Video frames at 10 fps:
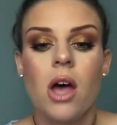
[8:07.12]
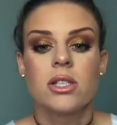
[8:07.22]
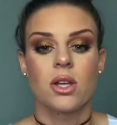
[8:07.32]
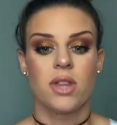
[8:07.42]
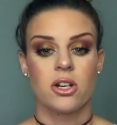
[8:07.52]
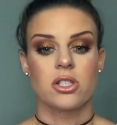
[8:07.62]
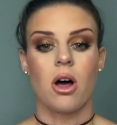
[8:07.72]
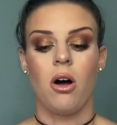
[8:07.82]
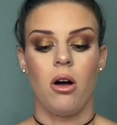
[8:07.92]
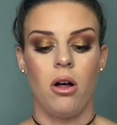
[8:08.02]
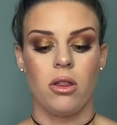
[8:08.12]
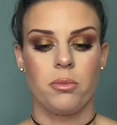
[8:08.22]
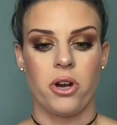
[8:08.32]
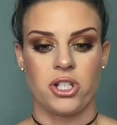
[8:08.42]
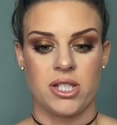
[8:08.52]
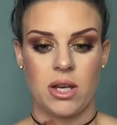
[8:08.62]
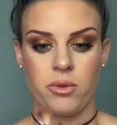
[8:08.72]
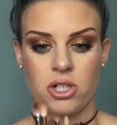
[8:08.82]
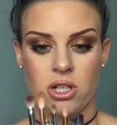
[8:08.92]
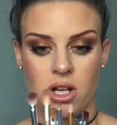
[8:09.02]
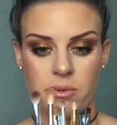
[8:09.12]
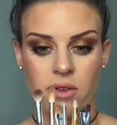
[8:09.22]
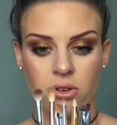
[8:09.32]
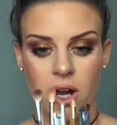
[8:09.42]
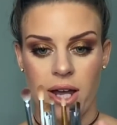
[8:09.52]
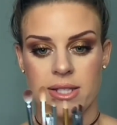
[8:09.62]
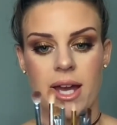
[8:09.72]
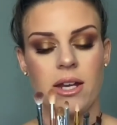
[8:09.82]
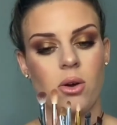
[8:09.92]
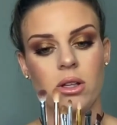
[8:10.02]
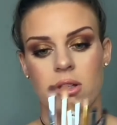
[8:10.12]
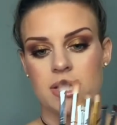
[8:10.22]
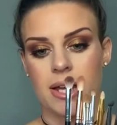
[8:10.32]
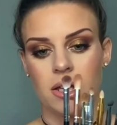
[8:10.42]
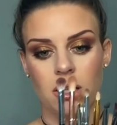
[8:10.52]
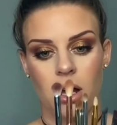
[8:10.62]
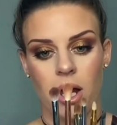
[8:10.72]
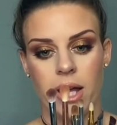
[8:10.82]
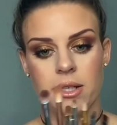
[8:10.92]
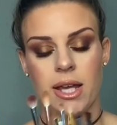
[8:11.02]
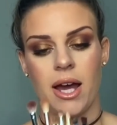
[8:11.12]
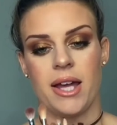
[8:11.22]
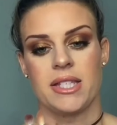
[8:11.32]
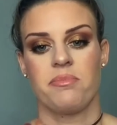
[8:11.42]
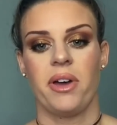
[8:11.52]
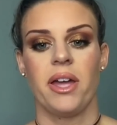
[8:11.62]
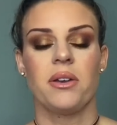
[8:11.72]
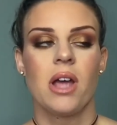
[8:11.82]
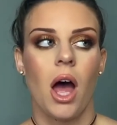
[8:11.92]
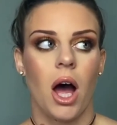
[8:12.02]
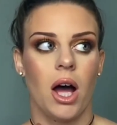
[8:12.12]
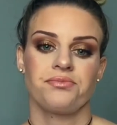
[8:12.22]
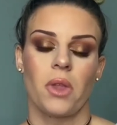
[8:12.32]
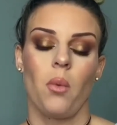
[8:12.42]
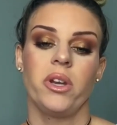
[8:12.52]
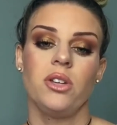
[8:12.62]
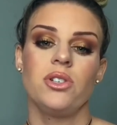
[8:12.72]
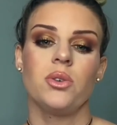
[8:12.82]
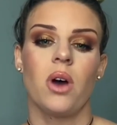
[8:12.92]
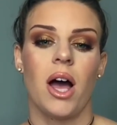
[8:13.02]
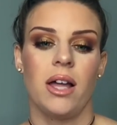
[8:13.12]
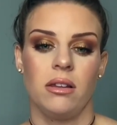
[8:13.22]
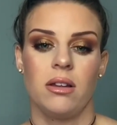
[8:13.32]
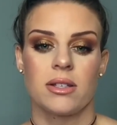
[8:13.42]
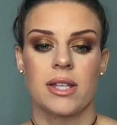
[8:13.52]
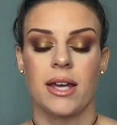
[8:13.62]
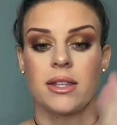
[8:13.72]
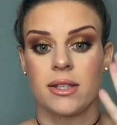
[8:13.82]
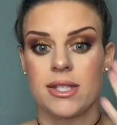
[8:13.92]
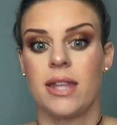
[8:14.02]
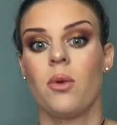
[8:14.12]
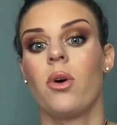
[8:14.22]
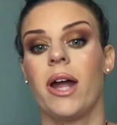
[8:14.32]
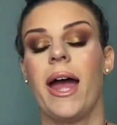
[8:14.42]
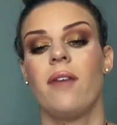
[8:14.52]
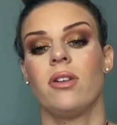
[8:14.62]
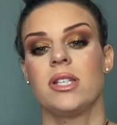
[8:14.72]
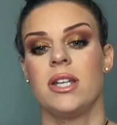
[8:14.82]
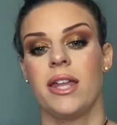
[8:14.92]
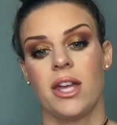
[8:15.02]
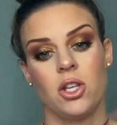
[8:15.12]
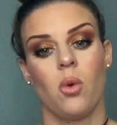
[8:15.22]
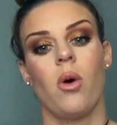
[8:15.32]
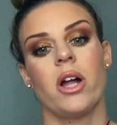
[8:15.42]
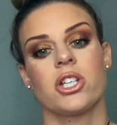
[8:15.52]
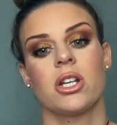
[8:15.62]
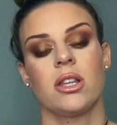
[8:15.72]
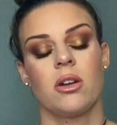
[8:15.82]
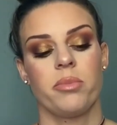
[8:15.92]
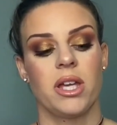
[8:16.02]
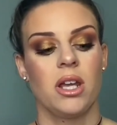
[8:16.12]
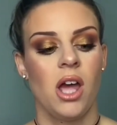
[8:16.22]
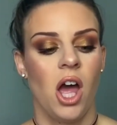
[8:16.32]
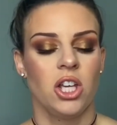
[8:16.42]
So there's all the brushes that we just talked about for eyes. I know it looks like a lot, guys, but when you do eye looks, like say the one I have on today that you'll watch in a little bit,